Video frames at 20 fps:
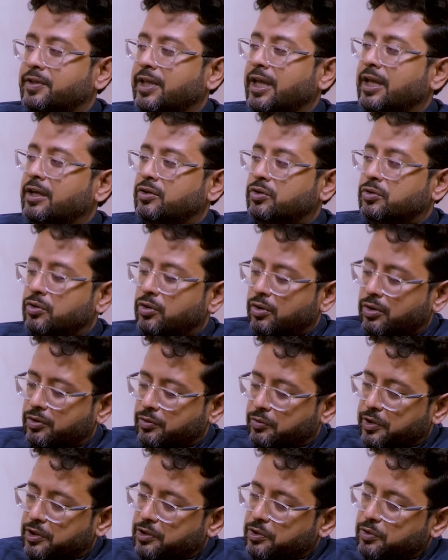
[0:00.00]
They do
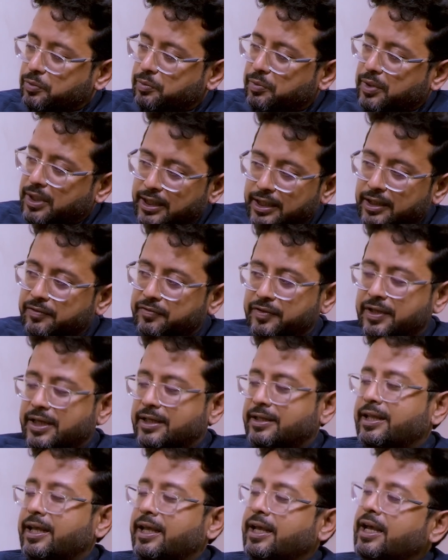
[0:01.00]
not want to believe
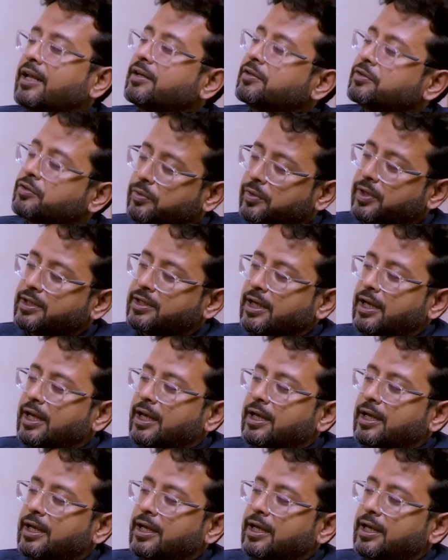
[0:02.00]
that they can do it.